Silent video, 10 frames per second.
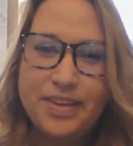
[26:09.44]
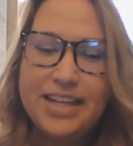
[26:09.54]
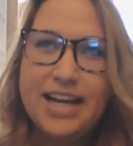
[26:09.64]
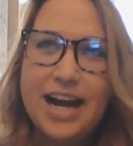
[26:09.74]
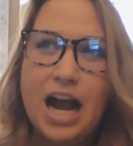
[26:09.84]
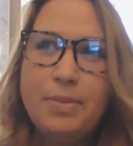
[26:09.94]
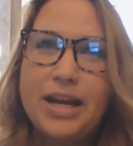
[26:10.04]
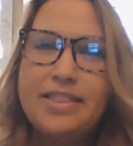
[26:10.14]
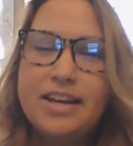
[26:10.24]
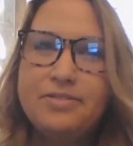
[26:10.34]
Yeah, I
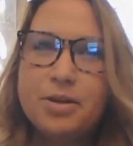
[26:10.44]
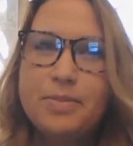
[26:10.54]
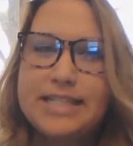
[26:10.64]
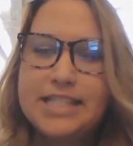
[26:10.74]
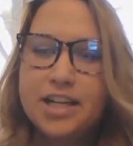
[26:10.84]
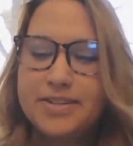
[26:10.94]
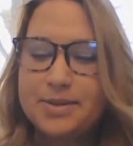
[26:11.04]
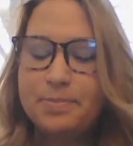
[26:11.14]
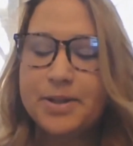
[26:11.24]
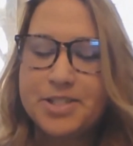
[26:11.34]
mean, I think for myself
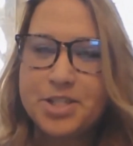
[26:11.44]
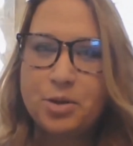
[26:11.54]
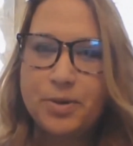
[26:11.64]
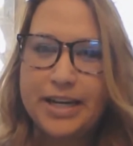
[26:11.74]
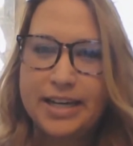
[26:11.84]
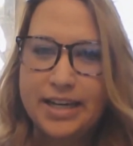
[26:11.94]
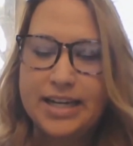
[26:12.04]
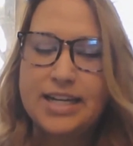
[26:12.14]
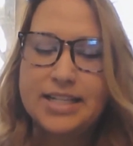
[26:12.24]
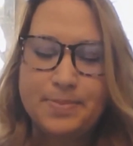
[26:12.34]
as a personal brand,
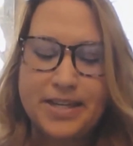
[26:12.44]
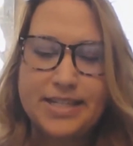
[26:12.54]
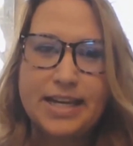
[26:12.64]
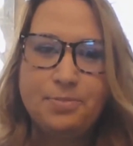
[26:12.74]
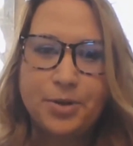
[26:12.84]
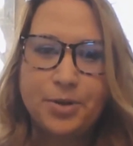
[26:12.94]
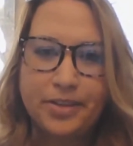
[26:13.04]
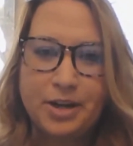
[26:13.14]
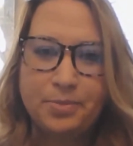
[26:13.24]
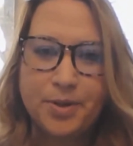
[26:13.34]
it is because I'm
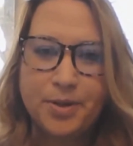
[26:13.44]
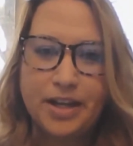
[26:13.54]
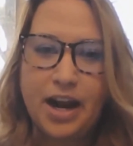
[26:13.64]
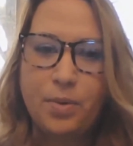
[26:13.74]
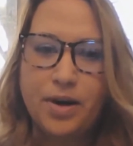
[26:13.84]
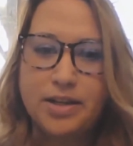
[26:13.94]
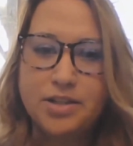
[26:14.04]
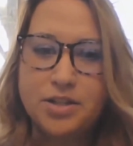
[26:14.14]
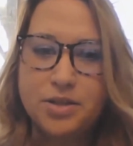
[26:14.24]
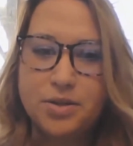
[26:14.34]
relatable and I
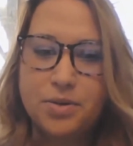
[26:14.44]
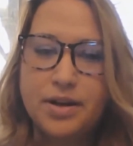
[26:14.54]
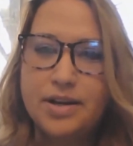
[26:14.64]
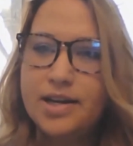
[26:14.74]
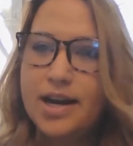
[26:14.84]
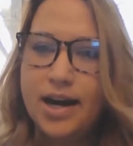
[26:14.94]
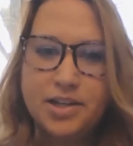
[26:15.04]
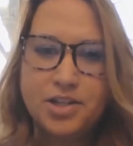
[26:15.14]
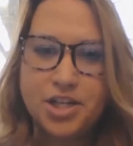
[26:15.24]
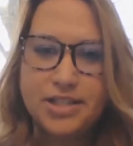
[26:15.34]
want to
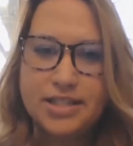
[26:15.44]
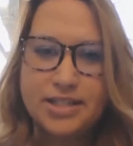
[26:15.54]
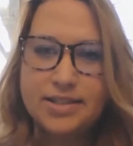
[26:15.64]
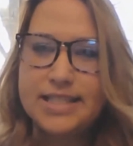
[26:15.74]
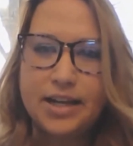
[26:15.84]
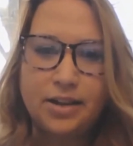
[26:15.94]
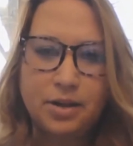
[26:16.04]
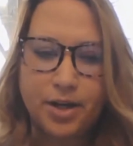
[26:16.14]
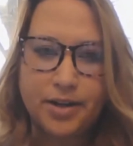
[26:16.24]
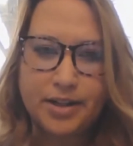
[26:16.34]
not just
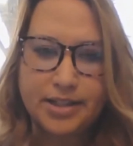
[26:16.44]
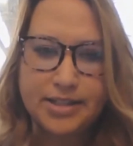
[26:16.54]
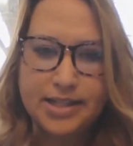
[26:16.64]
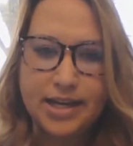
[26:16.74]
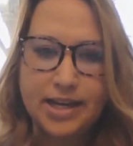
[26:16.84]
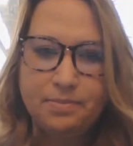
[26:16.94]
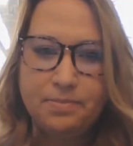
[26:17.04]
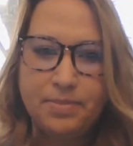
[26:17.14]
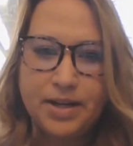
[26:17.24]
sell a product to them,